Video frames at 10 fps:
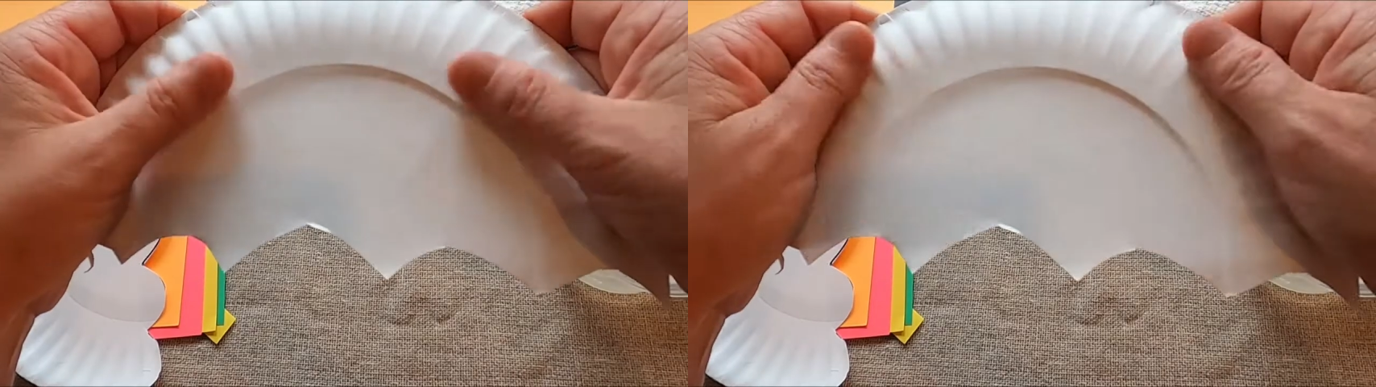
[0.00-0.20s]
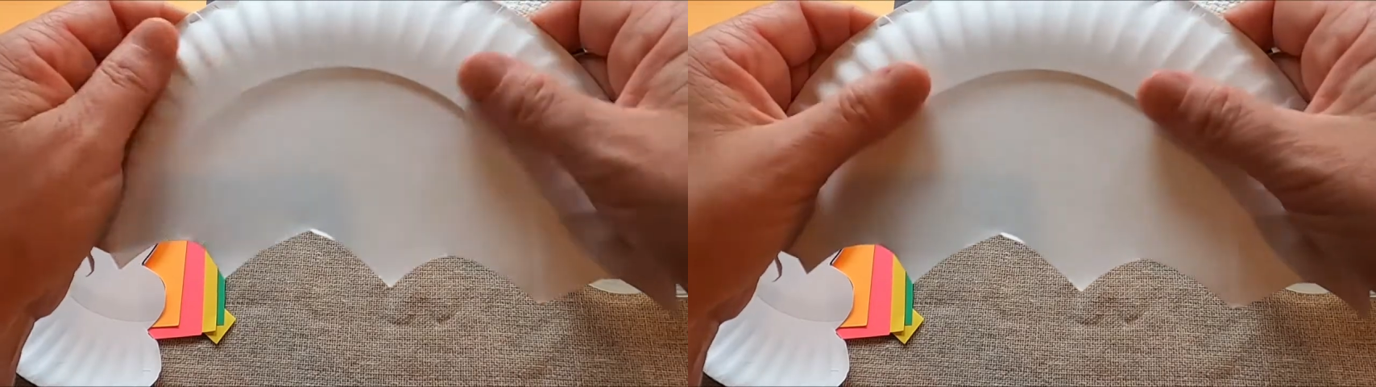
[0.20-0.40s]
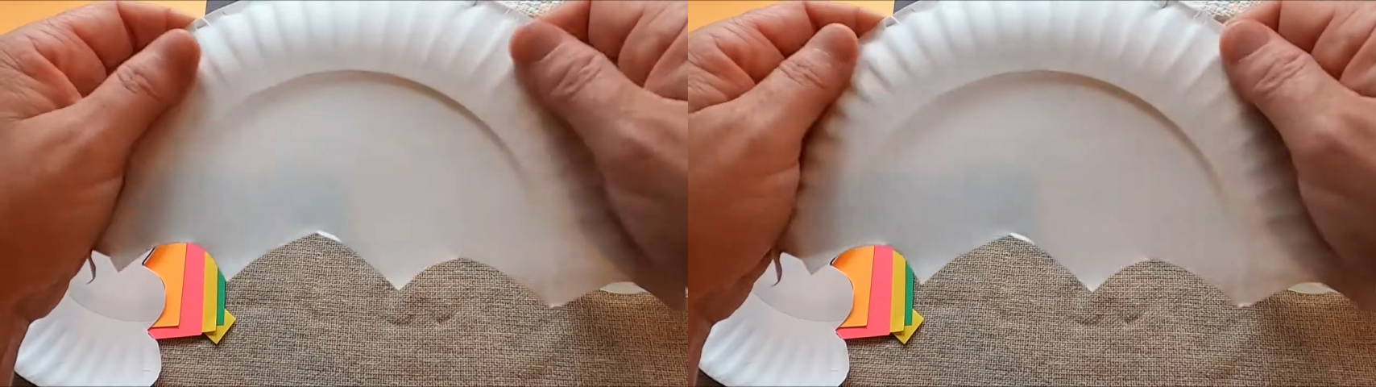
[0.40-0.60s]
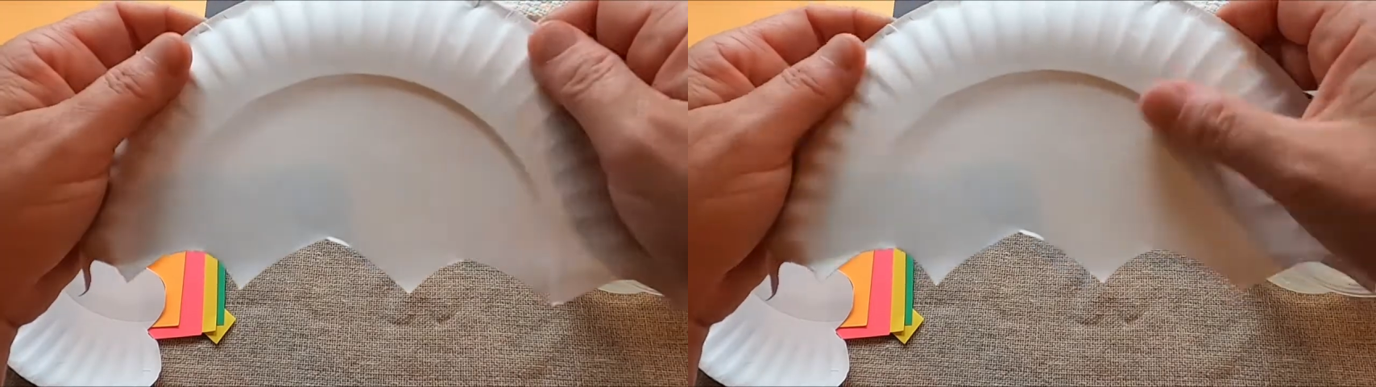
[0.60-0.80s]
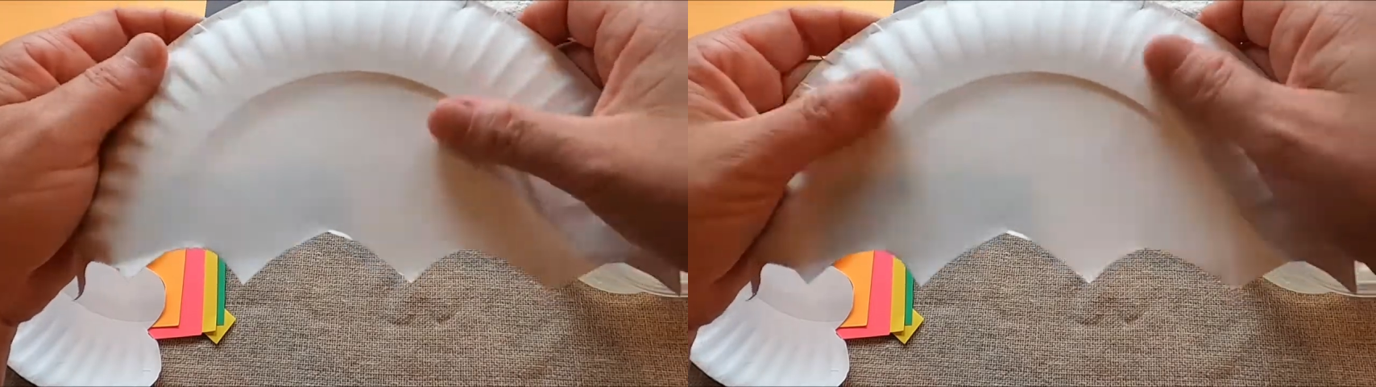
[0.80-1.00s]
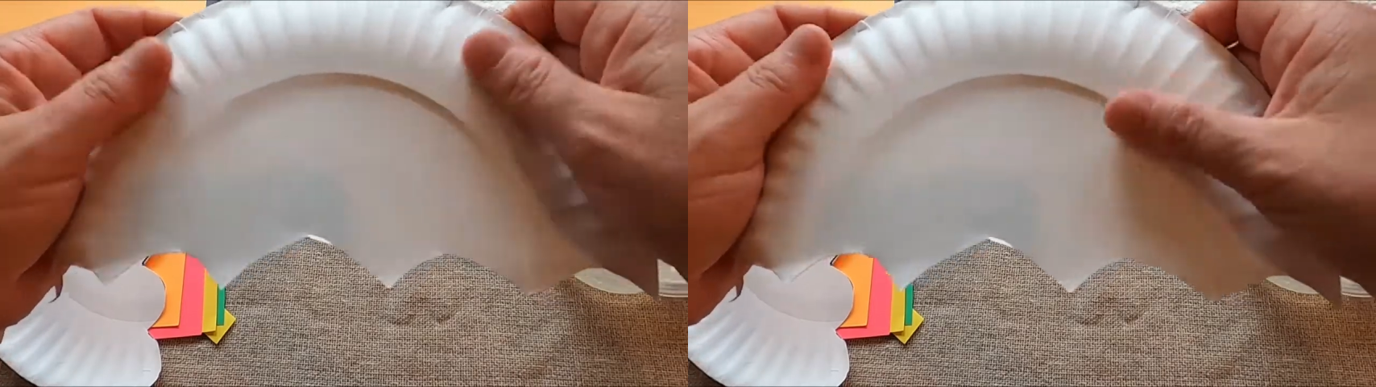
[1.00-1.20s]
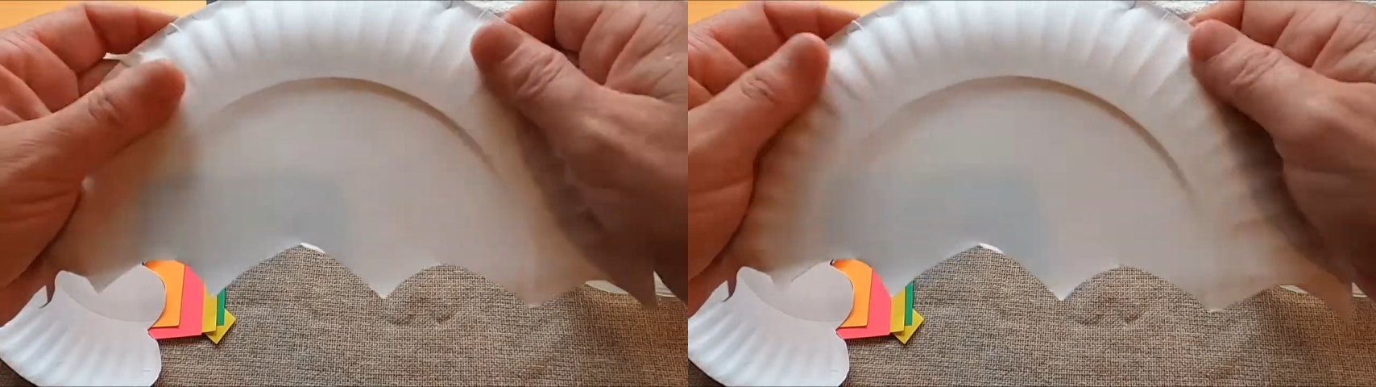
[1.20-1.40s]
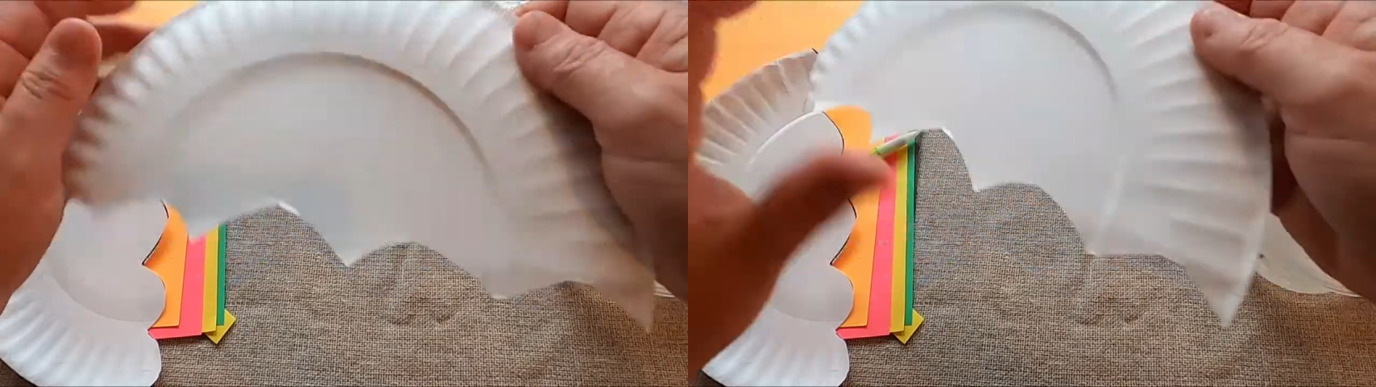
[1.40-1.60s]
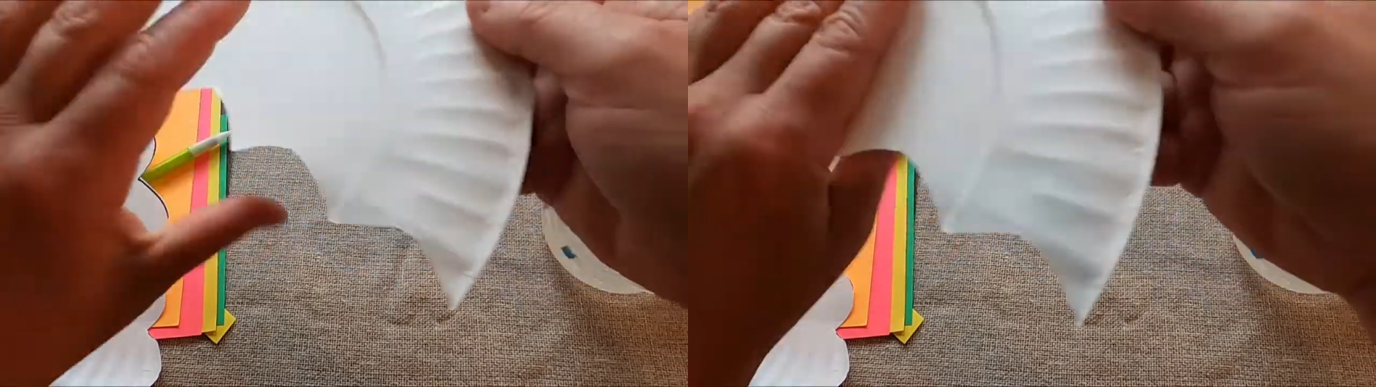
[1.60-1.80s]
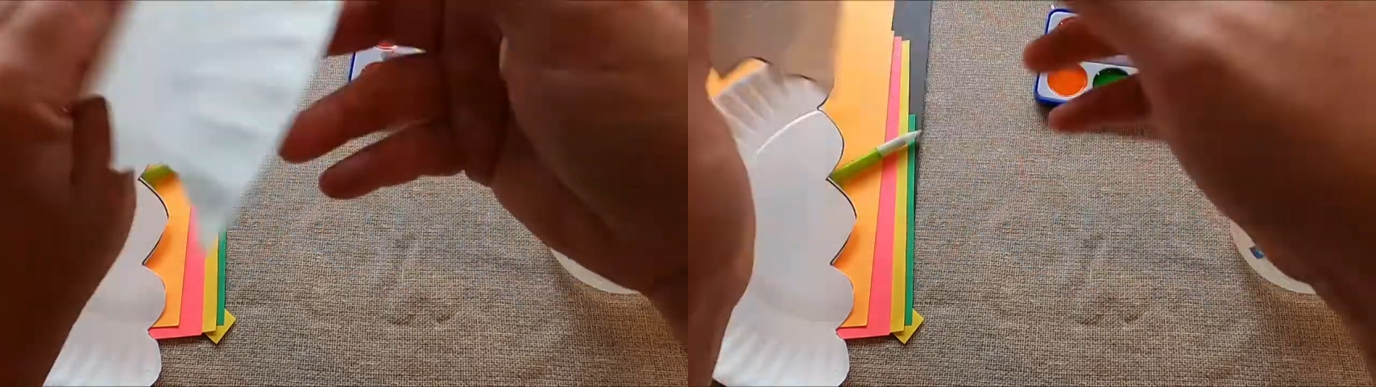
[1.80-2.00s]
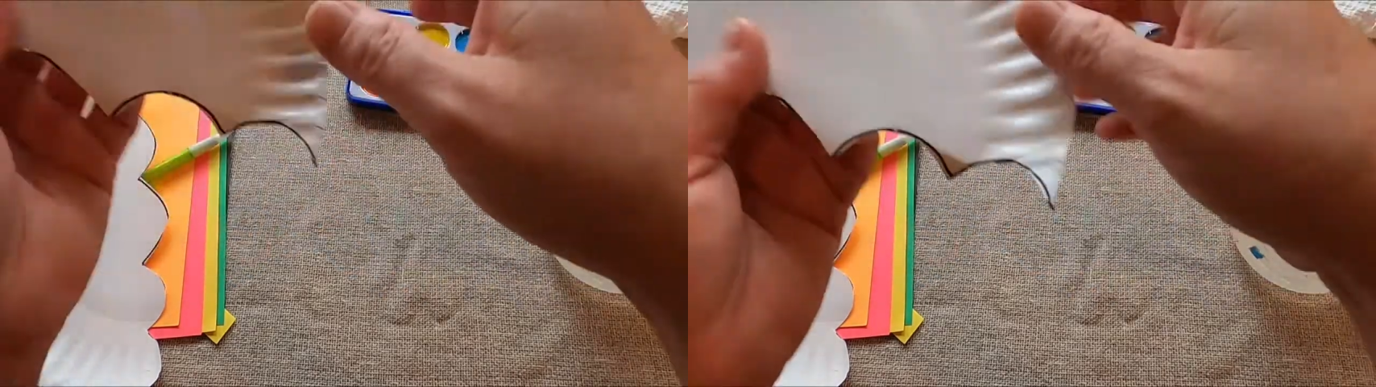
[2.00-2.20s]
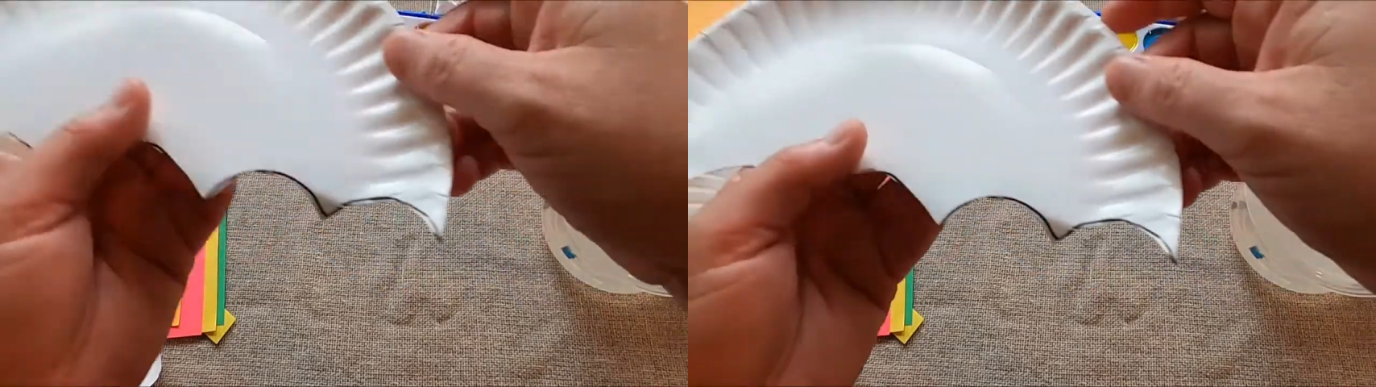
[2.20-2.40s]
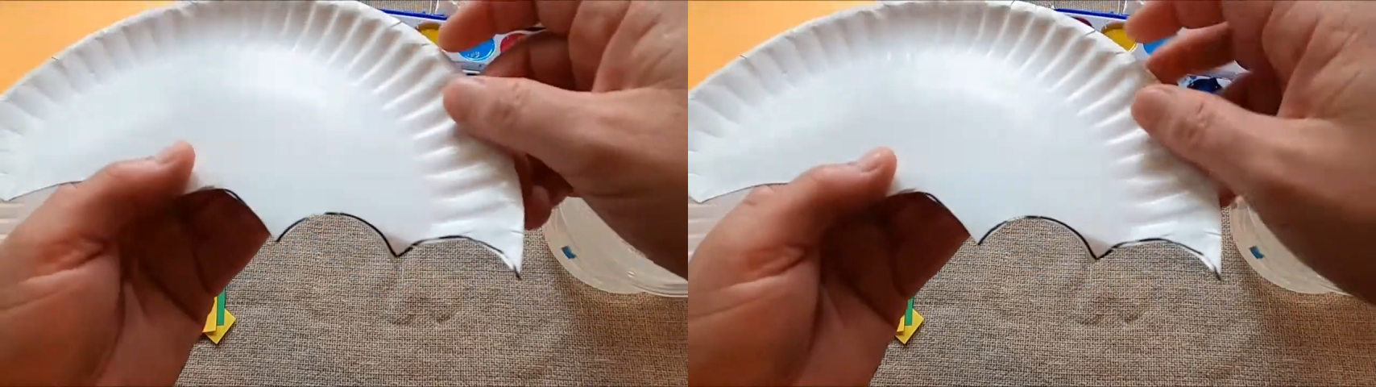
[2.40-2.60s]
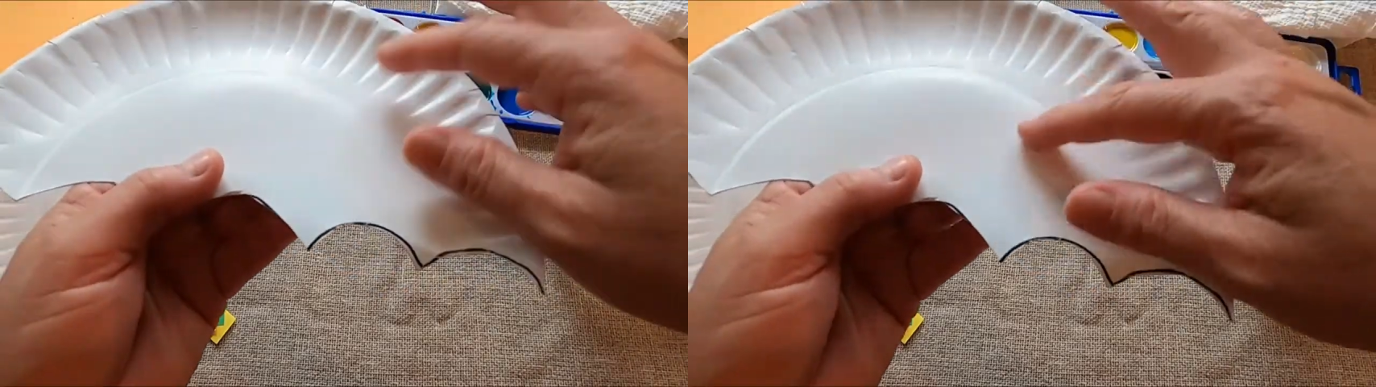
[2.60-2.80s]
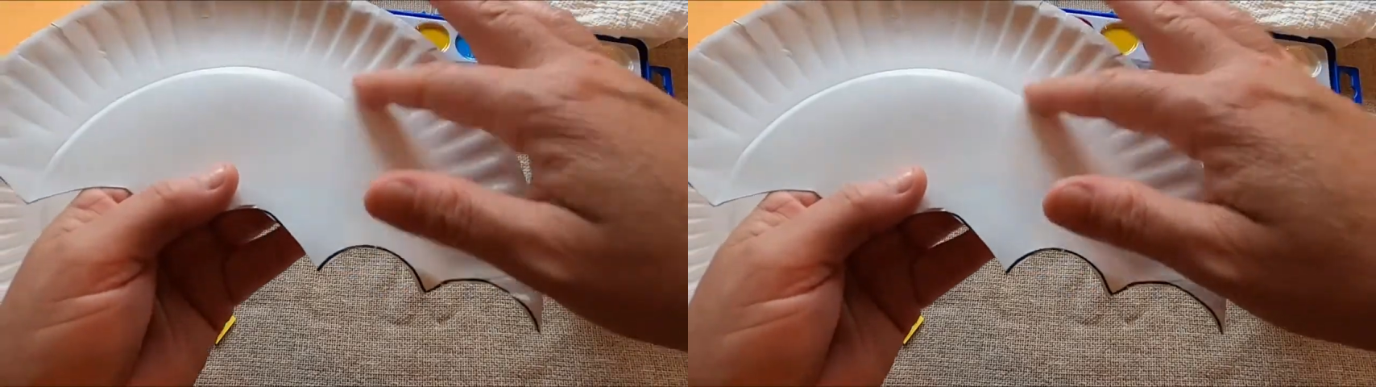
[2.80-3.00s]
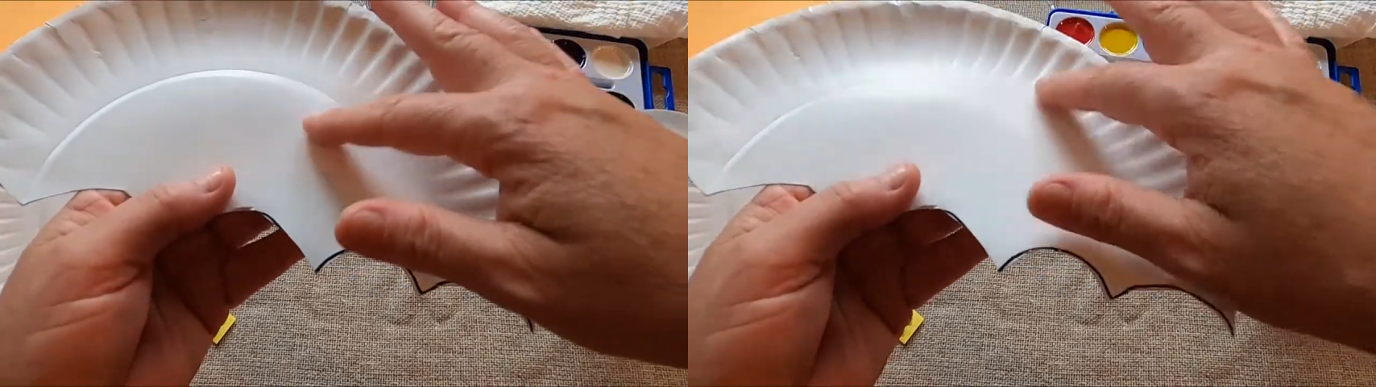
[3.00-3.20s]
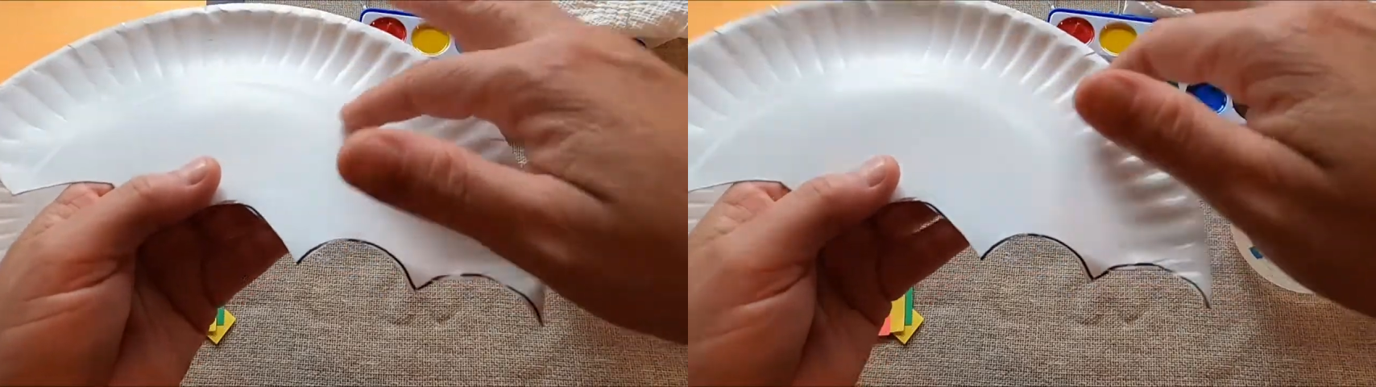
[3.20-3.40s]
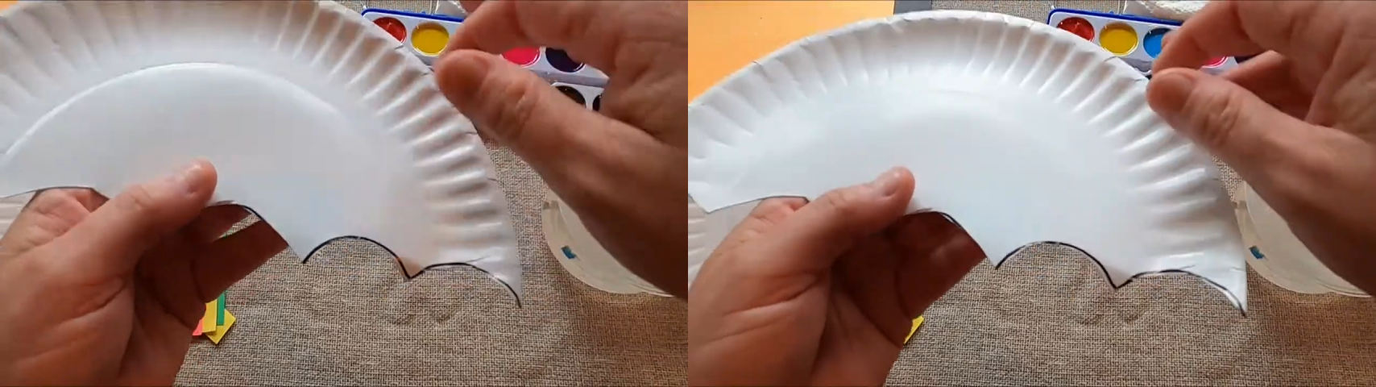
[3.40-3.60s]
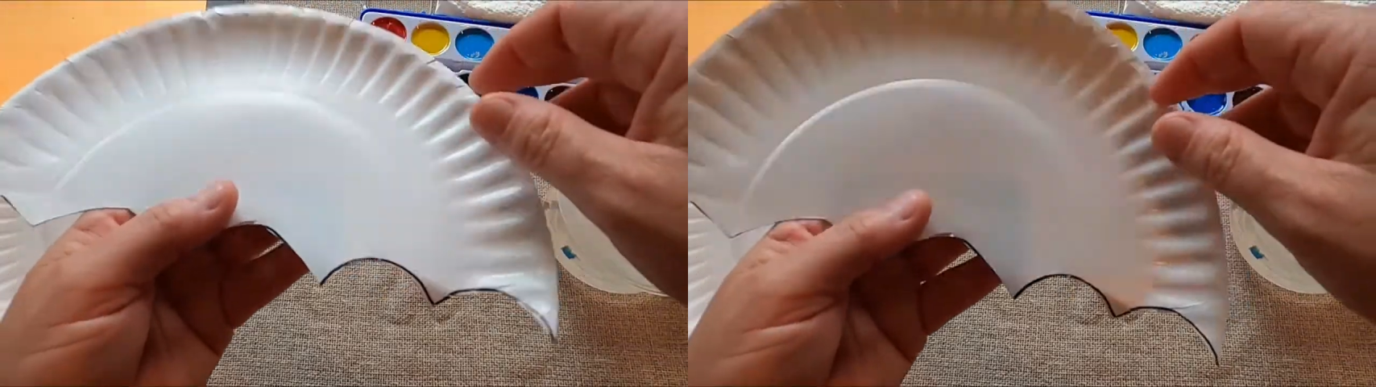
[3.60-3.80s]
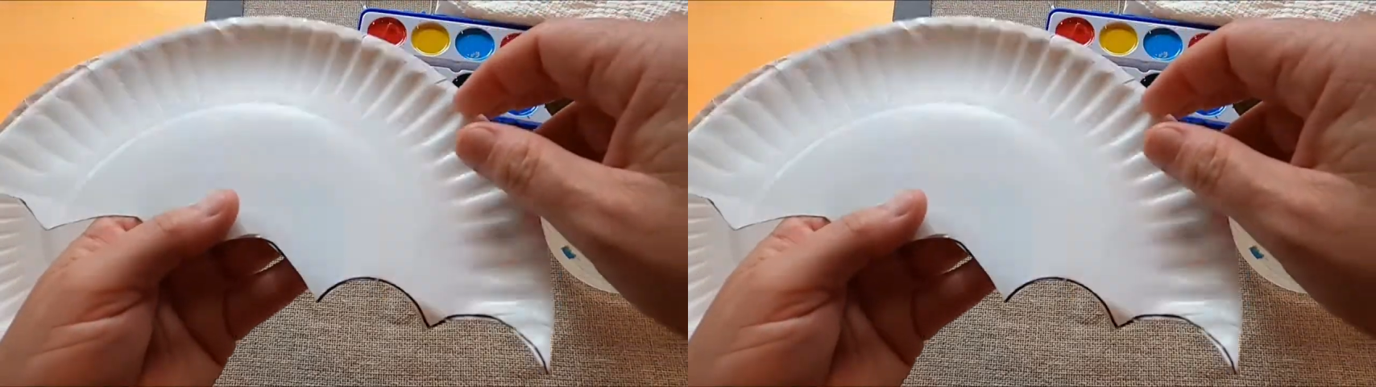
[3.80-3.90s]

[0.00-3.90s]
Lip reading: No face is visible, so there are no lips to read.